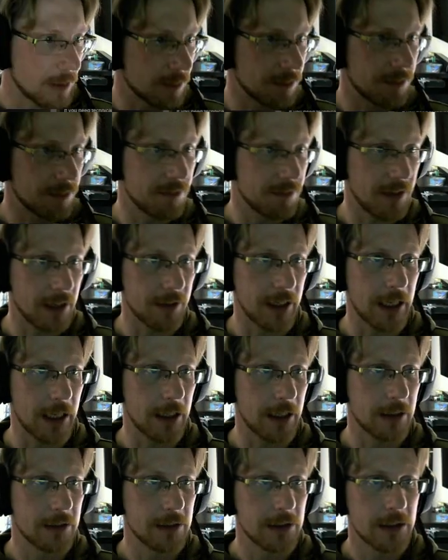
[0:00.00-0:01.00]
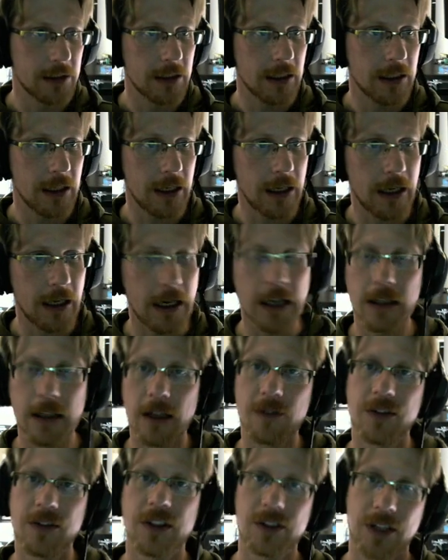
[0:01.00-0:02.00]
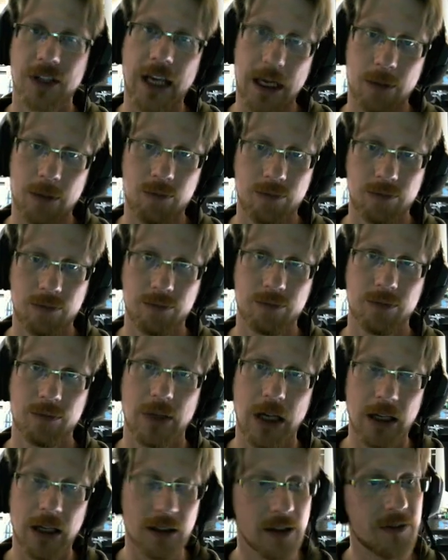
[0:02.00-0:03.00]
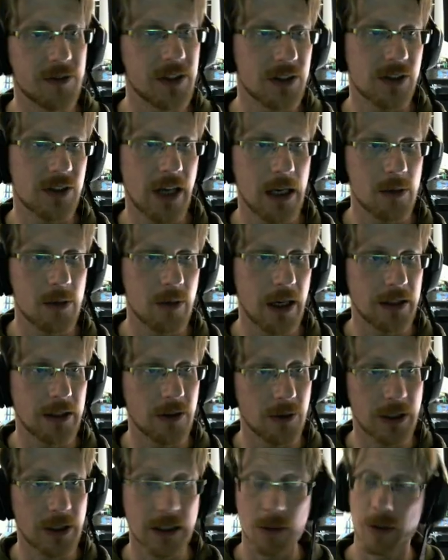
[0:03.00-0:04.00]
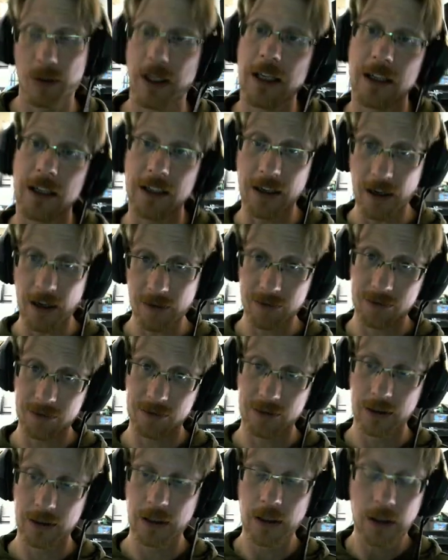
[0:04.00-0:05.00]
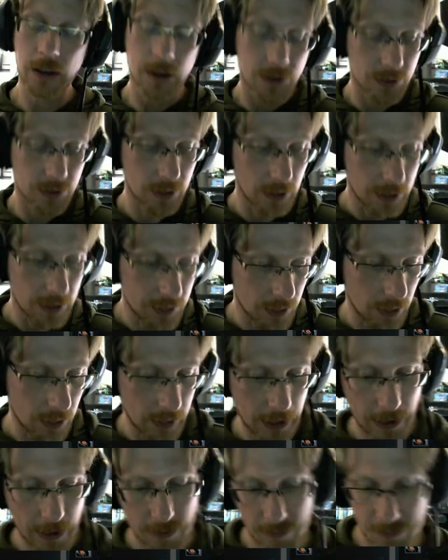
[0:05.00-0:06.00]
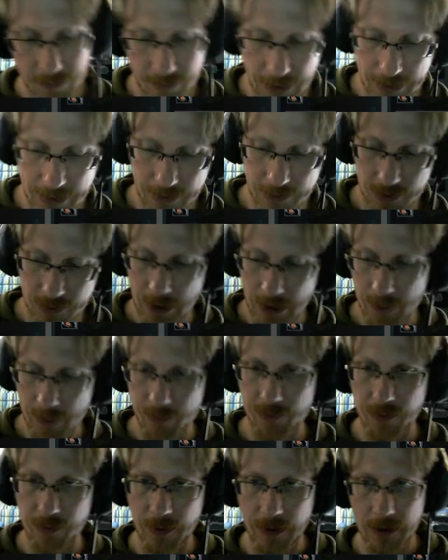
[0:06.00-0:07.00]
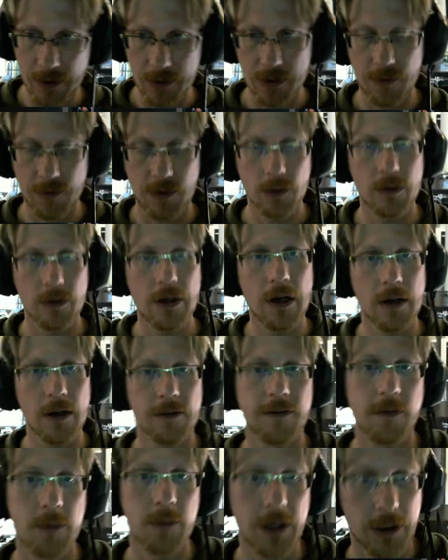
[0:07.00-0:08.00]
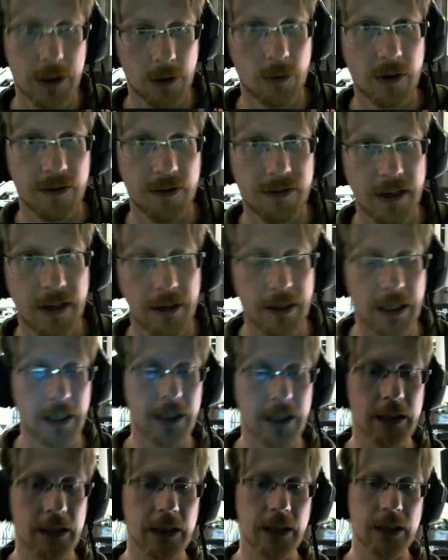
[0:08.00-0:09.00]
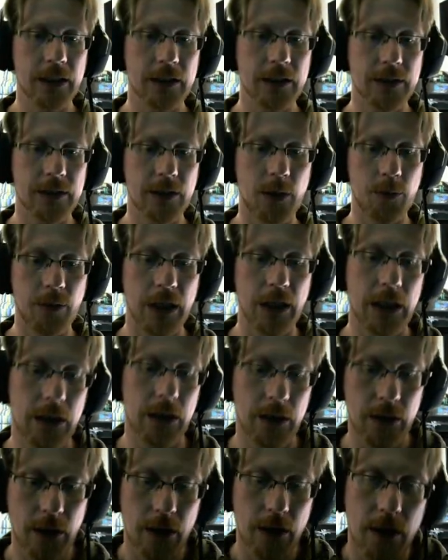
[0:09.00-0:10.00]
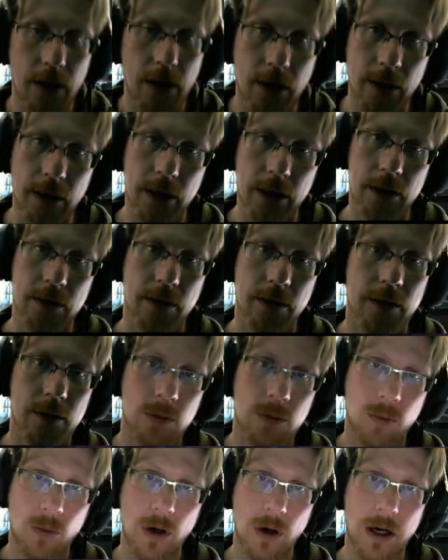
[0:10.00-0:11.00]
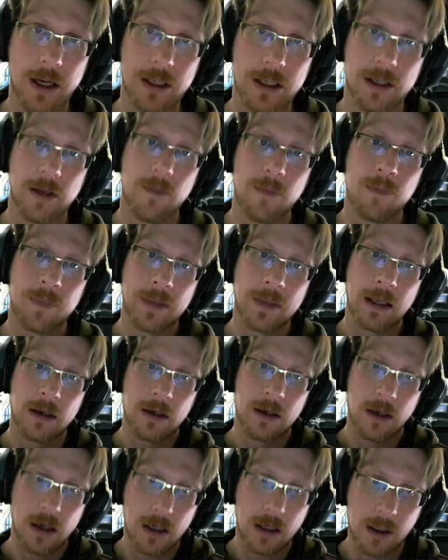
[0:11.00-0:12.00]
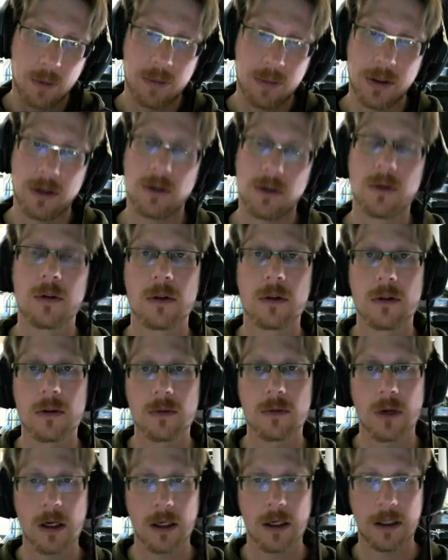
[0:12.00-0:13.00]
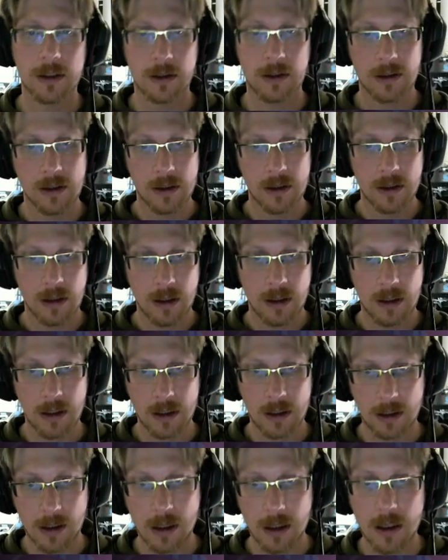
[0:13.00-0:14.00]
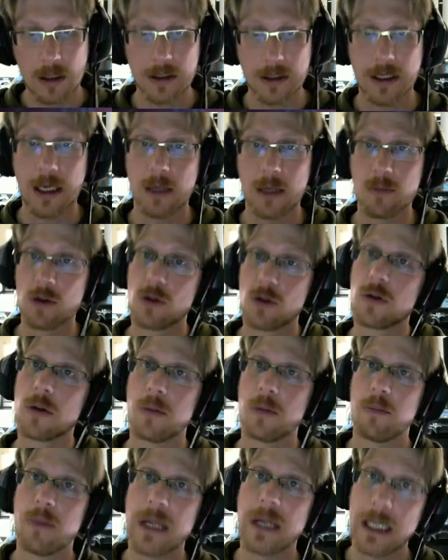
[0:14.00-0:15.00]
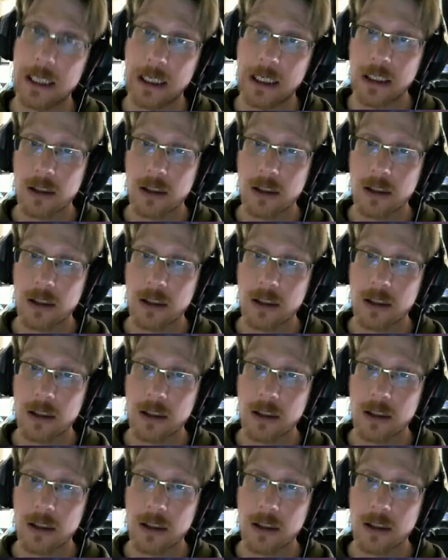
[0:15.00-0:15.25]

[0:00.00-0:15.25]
Feria. I love this game. I love this game. I don't get to play it enough. So let's go ahead and fire this up. For those of you not familiar with Feria, to me, this is what a computer-run card game should be.